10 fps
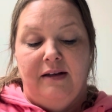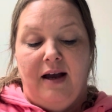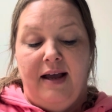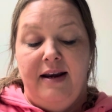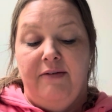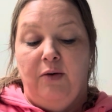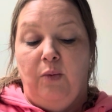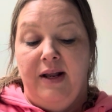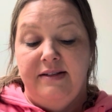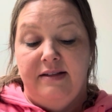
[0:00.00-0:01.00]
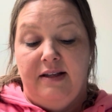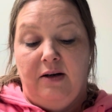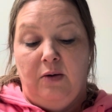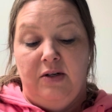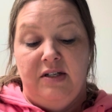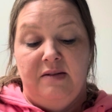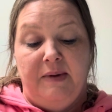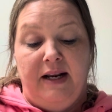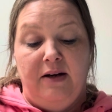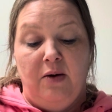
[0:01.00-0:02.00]
I never went to their orgies,
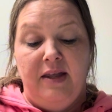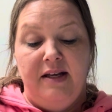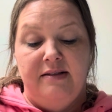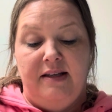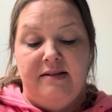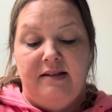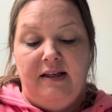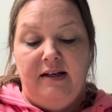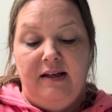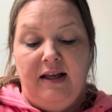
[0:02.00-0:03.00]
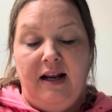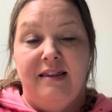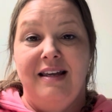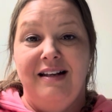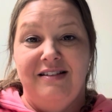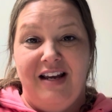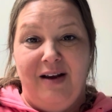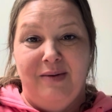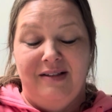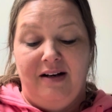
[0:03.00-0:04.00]
but I know they existed, and I think
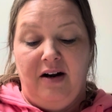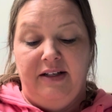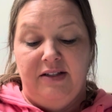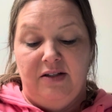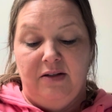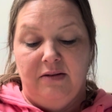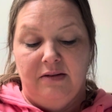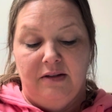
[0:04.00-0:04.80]
Jay was in on it too.